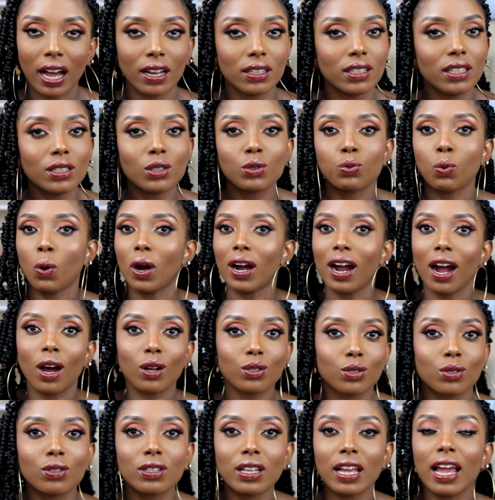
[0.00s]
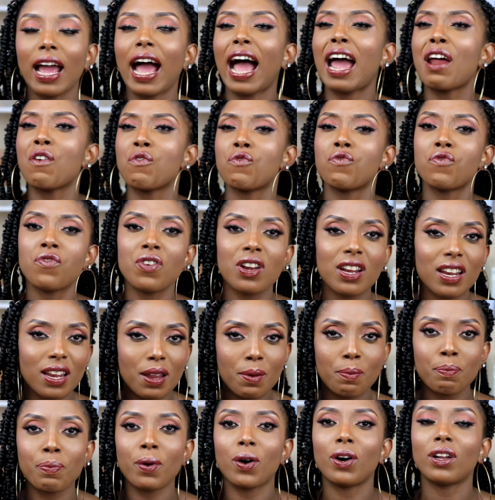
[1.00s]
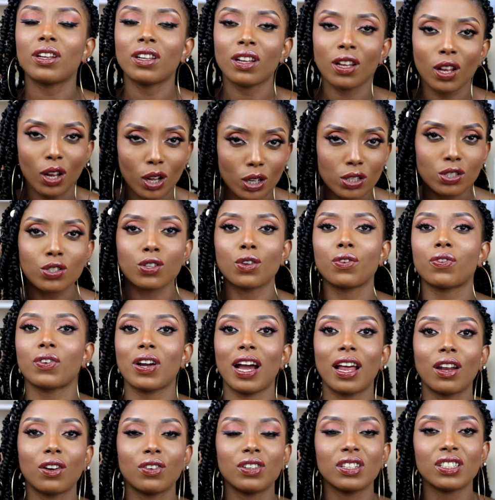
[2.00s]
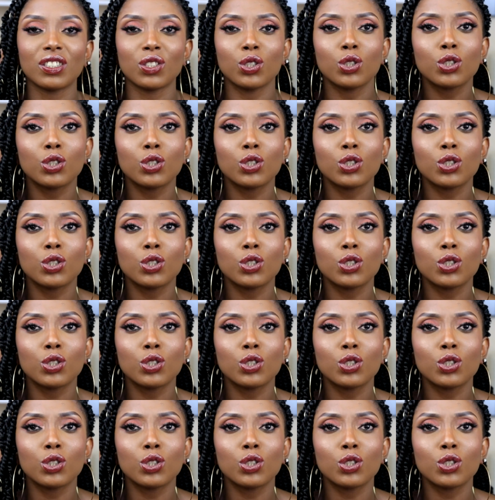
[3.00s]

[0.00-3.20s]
this workout today I really burned lots of calories.